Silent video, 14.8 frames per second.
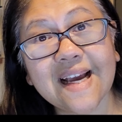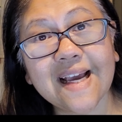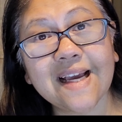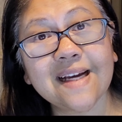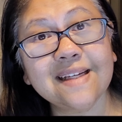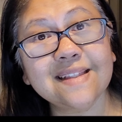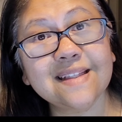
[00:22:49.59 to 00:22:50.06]

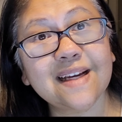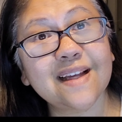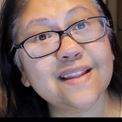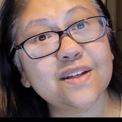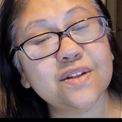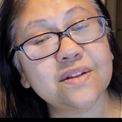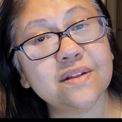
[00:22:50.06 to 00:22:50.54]
And
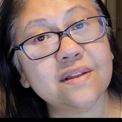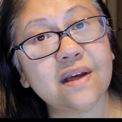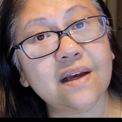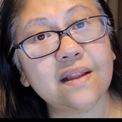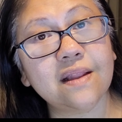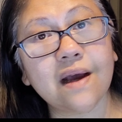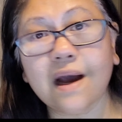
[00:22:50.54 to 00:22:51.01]
other than
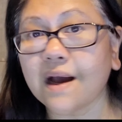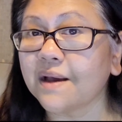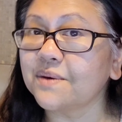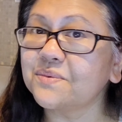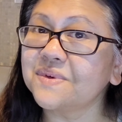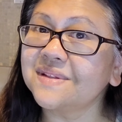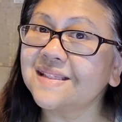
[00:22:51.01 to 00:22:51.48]
that, I
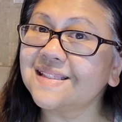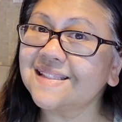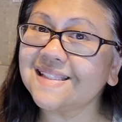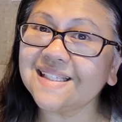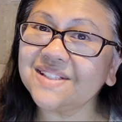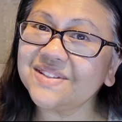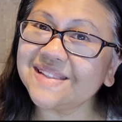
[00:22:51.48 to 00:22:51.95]
will
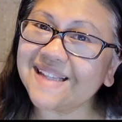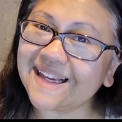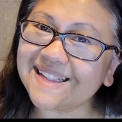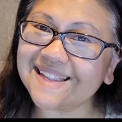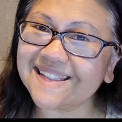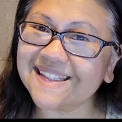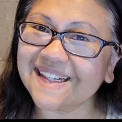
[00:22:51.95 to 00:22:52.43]
see you
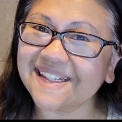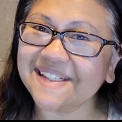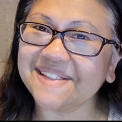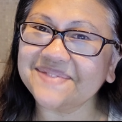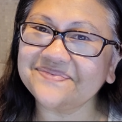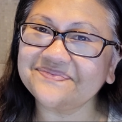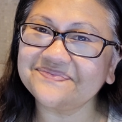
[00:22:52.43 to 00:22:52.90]
next
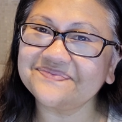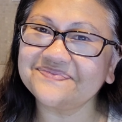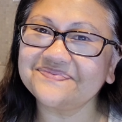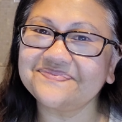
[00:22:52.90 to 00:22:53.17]
time.